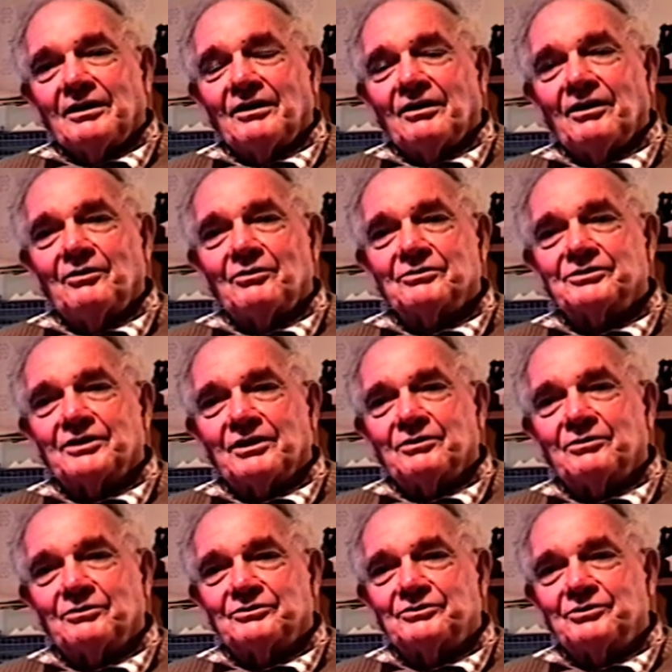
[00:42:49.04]
I also, of
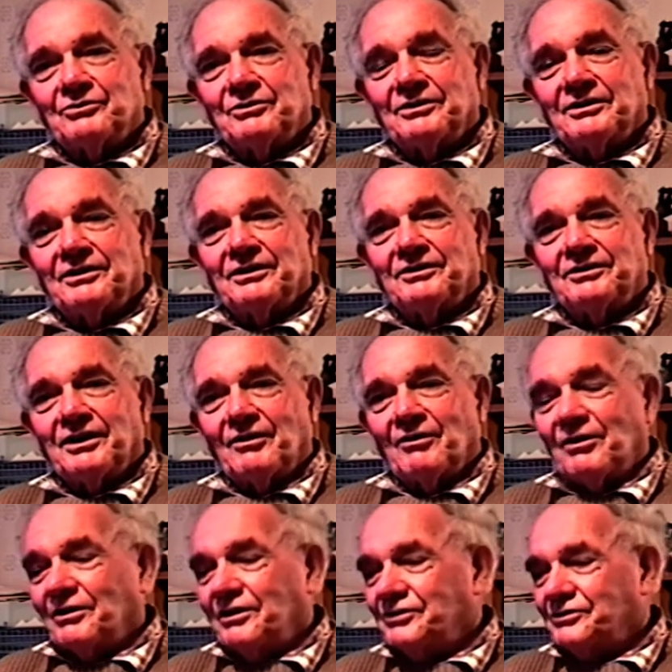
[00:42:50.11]
course, joined the
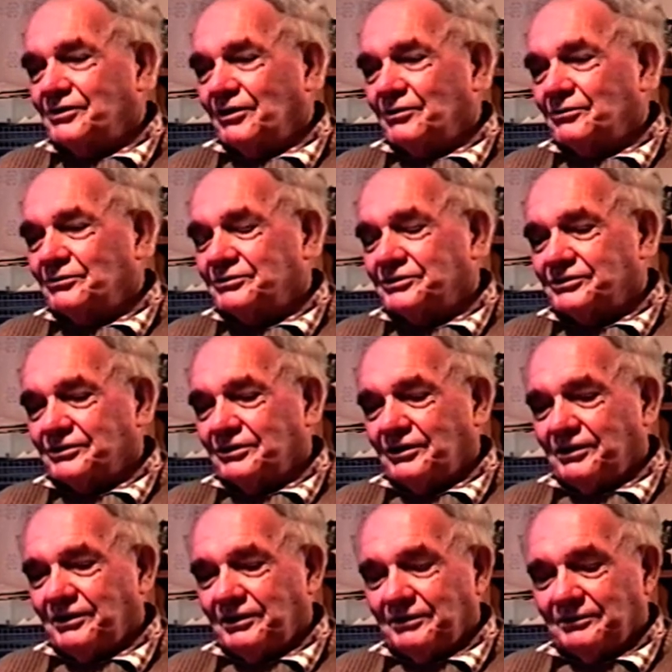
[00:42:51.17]
Tauranga Historical
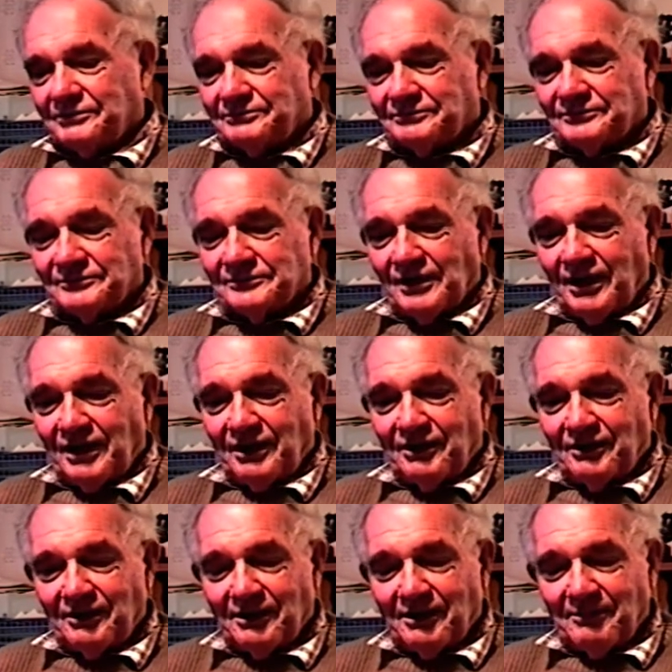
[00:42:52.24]
Society,
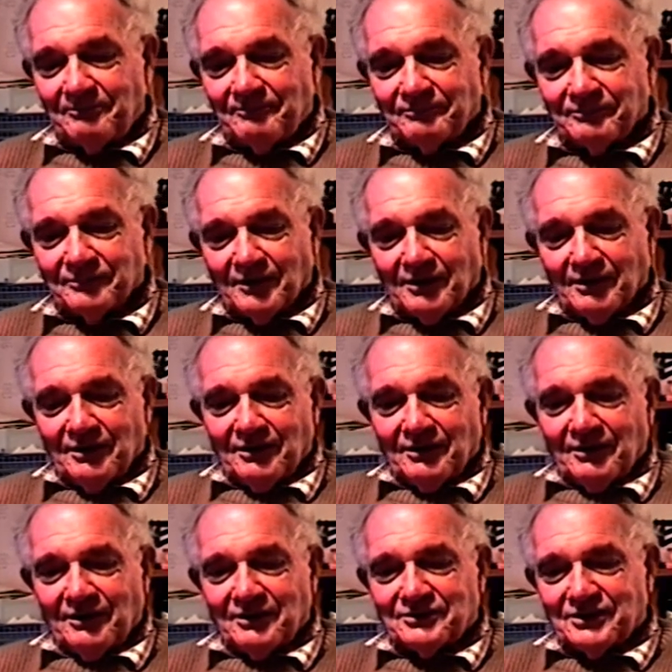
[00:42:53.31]
and
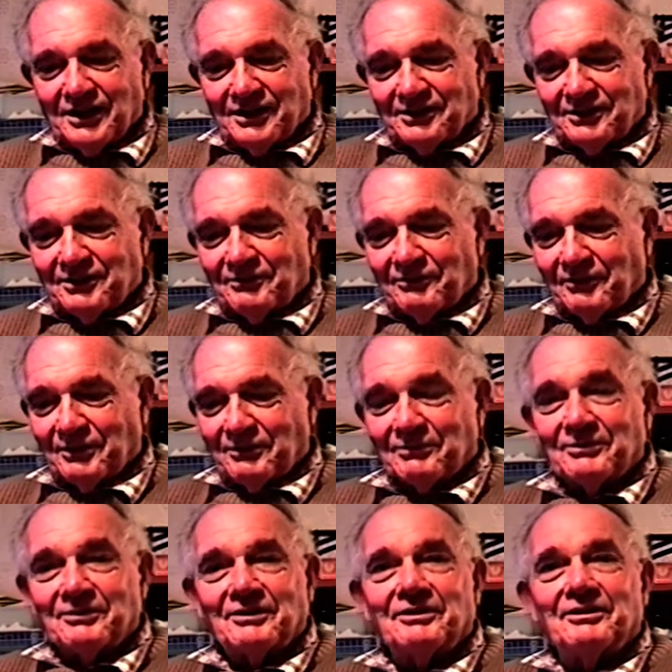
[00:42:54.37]
I started to
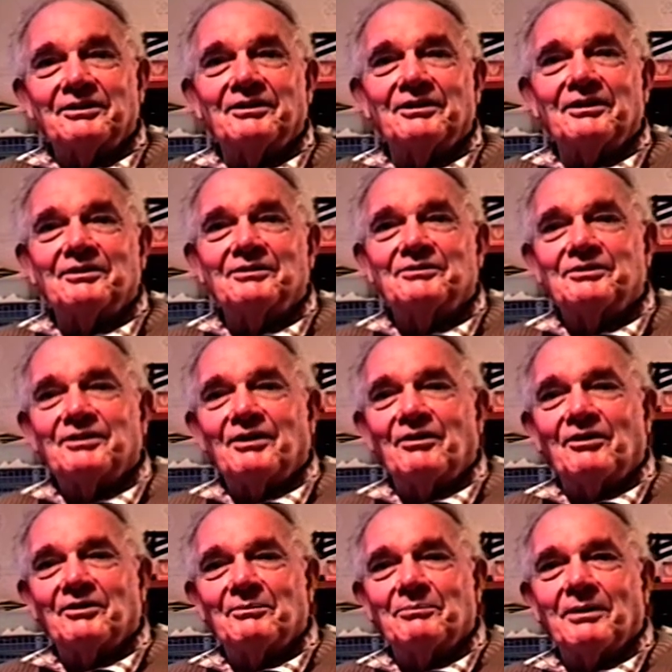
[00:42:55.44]
frequent the
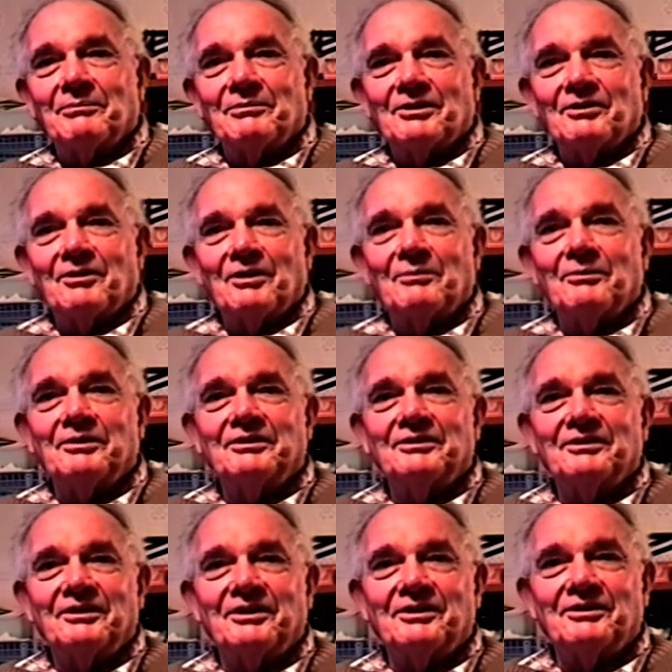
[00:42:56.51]
Tauranga Public Library.
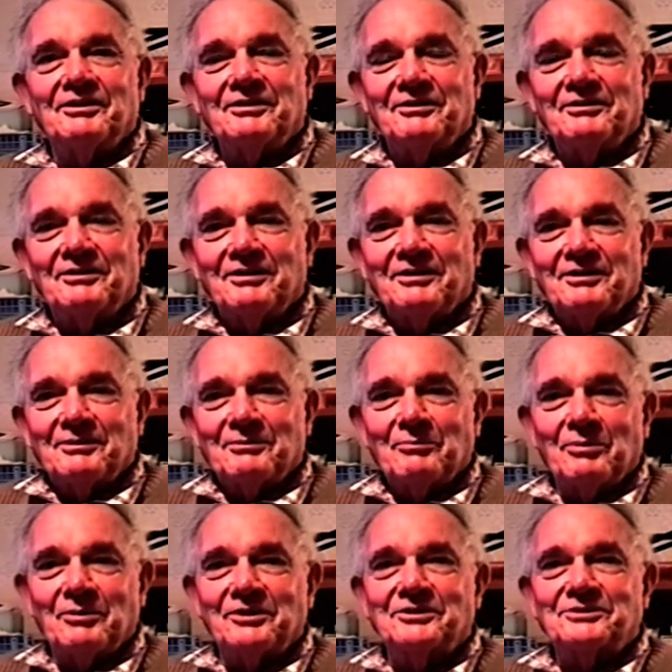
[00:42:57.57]
It had a
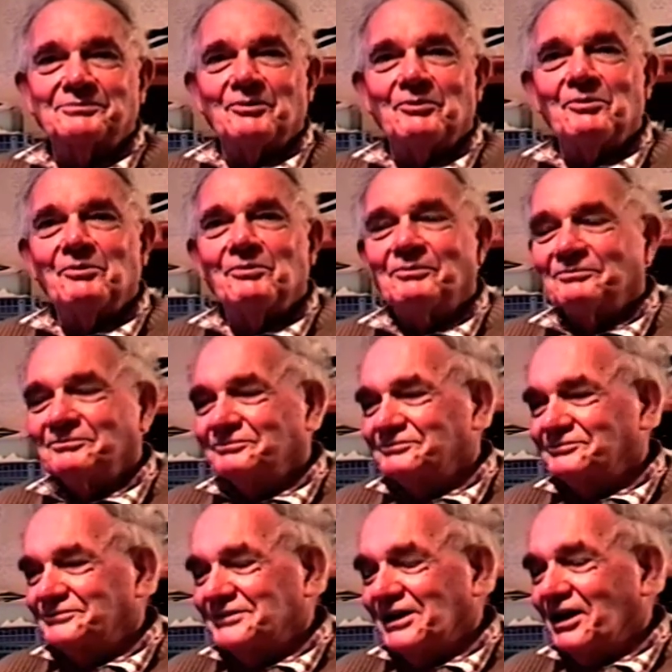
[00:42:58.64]
pretty small
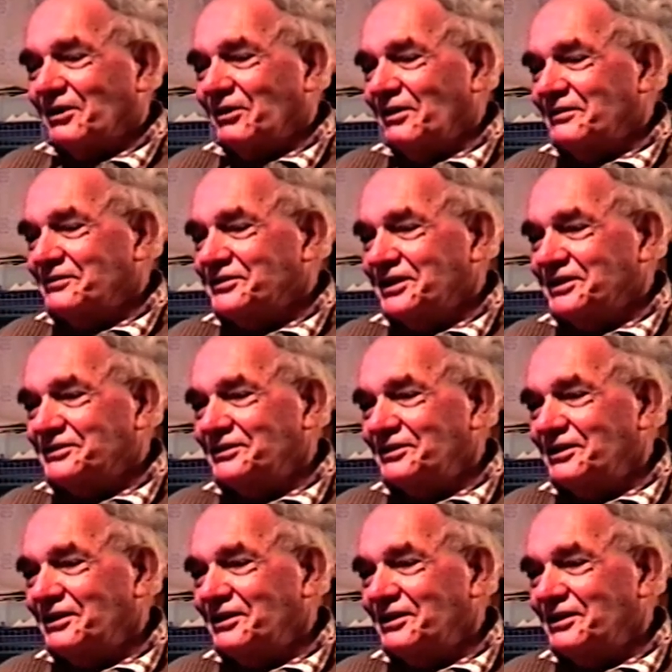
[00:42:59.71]
archive section in